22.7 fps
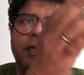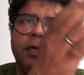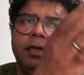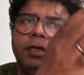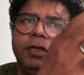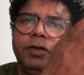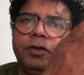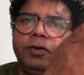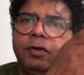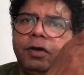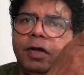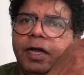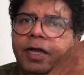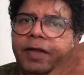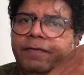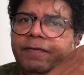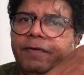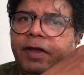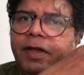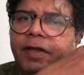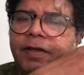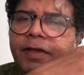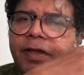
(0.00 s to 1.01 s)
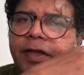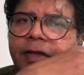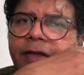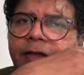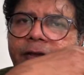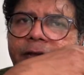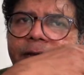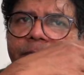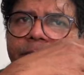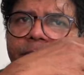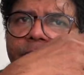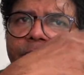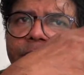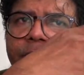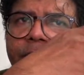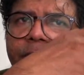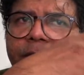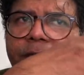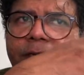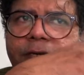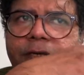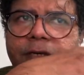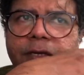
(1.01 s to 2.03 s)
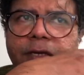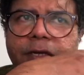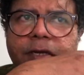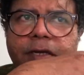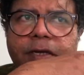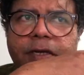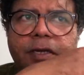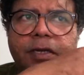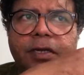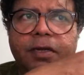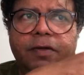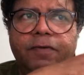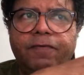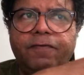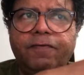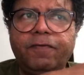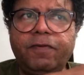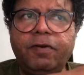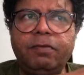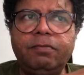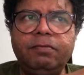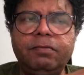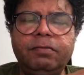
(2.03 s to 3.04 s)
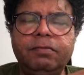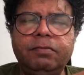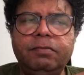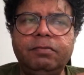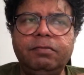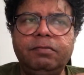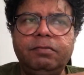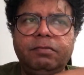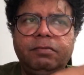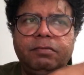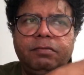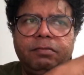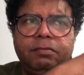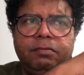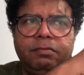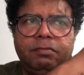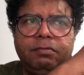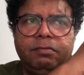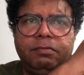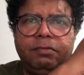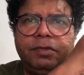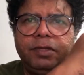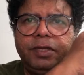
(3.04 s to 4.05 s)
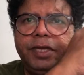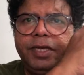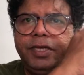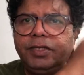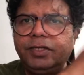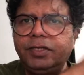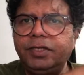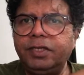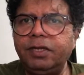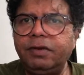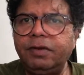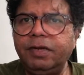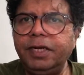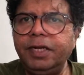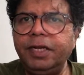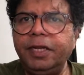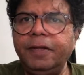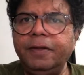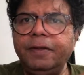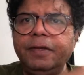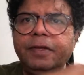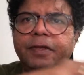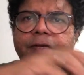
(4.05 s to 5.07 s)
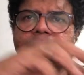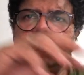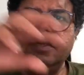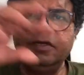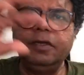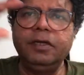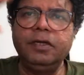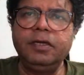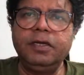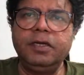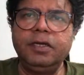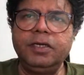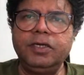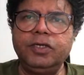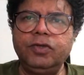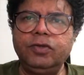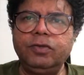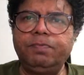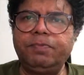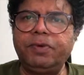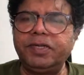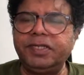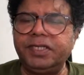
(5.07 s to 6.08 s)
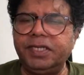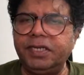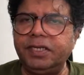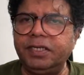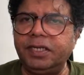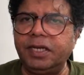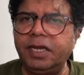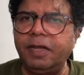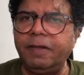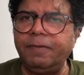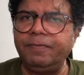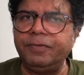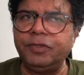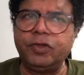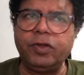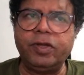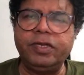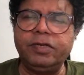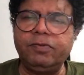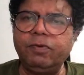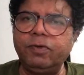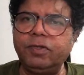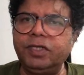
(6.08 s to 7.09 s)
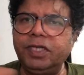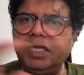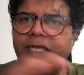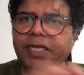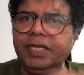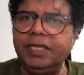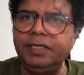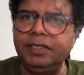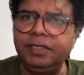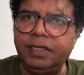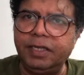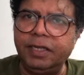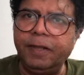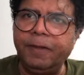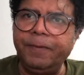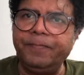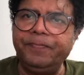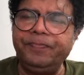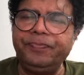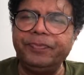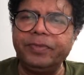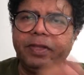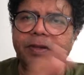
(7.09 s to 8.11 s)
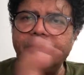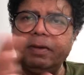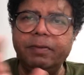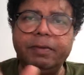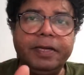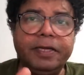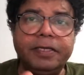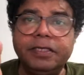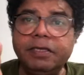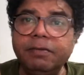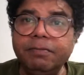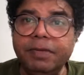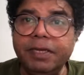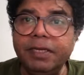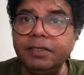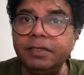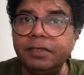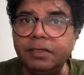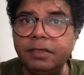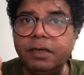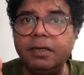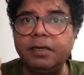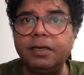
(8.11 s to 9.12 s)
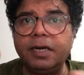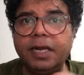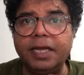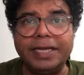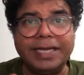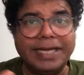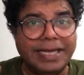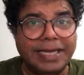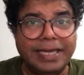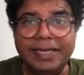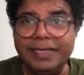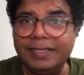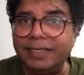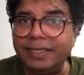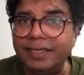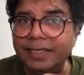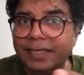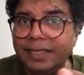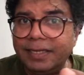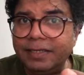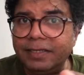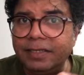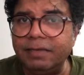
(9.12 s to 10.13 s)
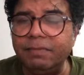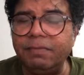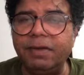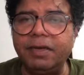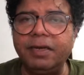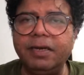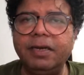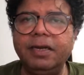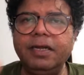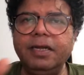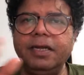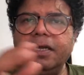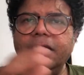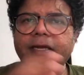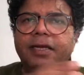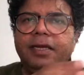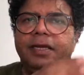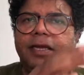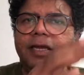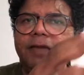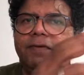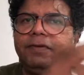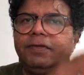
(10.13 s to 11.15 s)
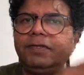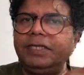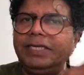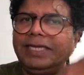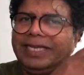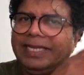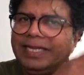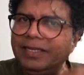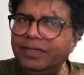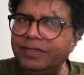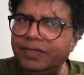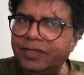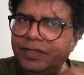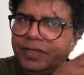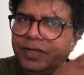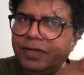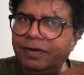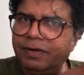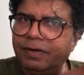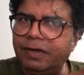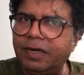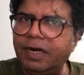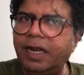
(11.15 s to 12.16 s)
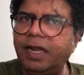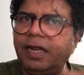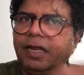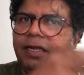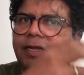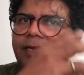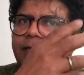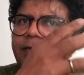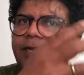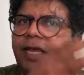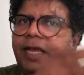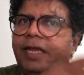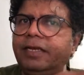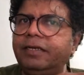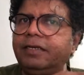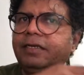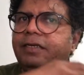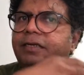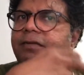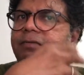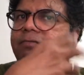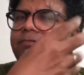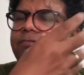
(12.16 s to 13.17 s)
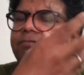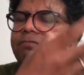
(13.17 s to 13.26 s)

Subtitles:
I brought it from the history to present time. So it was easy. Easy means not like easy, but it was easier than